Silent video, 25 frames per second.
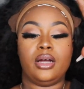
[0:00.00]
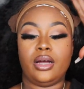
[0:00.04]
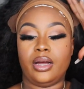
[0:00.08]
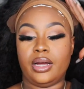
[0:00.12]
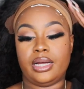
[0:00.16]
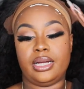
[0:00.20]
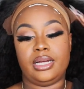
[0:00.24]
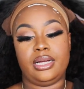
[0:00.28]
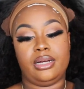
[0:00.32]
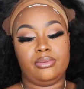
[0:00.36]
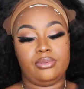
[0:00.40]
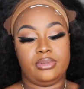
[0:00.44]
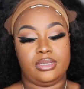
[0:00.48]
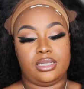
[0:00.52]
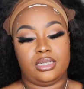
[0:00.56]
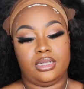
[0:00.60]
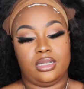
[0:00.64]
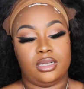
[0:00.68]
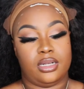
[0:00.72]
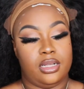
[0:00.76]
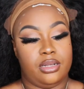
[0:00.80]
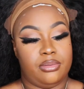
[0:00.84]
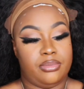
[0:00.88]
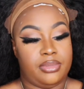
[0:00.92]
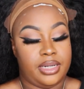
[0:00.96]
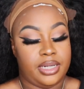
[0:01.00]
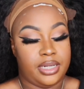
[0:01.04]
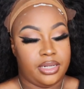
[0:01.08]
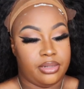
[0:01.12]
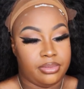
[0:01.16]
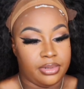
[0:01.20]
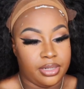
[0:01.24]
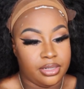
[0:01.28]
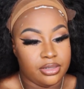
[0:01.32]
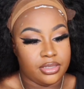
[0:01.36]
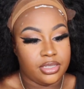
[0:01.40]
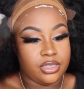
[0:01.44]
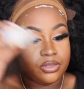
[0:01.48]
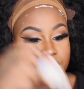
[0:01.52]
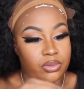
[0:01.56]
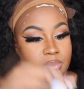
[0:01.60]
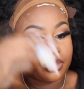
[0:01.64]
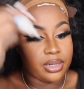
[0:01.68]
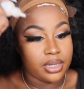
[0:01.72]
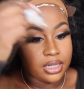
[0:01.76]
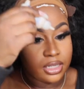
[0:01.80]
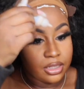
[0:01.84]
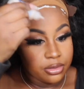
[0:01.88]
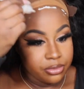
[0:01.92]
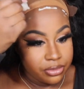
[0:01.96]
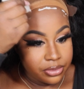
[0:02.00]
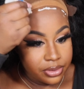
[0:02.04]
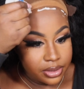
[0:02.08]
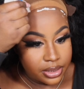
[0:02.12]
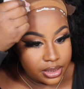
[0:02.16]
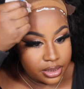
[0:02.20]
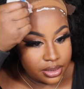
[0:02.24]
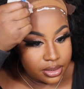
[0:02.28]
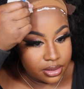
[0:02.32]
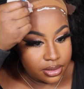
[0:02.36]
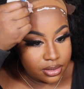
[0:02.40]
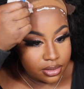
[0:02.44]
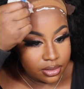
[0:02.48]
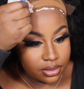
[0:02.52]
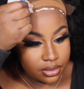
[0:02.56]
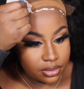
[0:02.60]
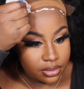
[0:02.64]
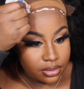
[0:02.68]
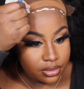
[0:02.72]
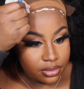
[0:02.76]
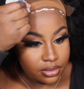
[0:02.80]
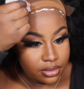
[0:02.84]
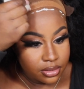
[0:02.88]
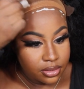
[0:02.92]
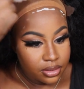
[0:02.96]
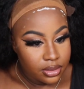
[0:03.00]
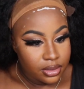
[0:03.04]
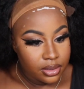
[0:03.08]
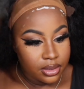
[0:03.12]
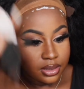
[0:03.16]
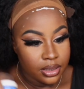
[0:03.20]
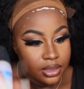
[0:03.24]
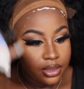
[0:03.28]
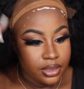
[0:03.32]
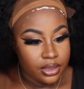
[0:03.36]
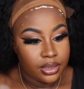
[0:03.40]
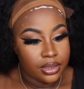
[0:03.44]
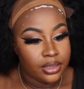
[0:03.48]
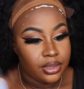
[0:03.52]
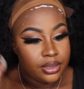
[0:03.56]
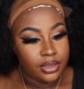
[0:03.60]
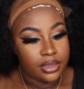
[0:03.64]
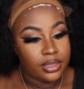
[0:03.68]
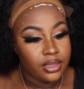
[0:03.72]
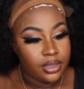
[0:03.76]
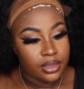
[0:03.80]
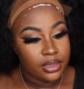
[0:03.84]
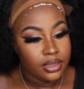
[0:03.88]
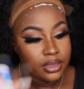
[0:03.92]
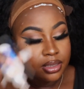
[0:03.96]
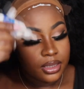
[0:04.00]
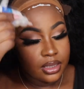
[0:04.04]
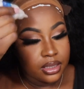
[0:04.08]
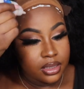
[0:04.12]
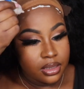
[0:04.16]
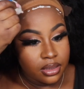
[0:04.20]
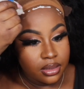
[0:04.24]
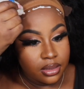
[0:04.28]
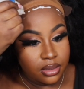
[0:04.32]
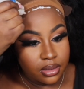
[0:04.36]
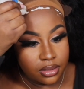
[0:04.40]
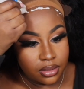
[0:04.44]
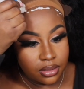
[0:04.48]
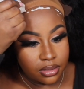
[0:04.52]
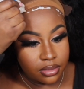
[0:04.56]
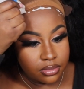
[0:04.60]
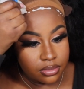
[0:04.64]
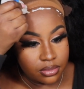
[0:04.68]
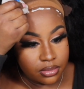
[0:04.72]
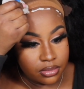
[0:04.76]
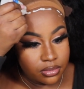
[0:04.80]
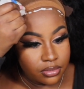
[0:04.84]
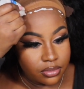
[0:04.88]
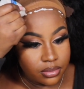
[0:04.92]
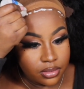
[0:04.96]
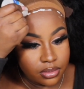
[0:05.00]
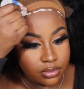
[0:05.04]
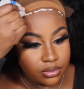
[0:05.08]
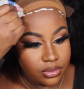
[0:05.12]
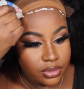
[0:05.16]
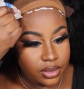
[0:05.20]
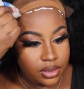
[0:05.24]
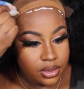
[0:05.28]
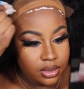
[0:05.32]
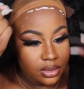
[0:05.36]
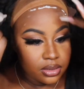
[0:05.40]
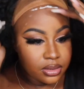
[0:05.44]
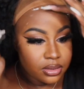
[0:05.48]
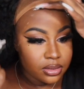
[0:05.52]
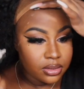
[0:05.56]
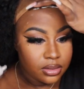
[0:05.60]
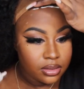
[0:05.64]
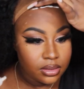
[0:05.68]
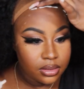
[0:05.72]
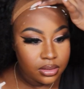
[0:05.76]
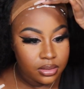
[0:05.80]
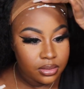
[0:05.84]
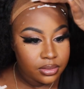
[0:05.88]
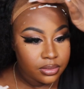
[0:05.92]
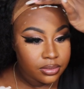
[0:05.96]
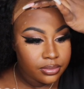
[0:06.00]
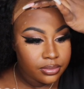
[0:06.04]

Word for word: all right i was gonna clip my hair but i don't see where my clip went so um i'm just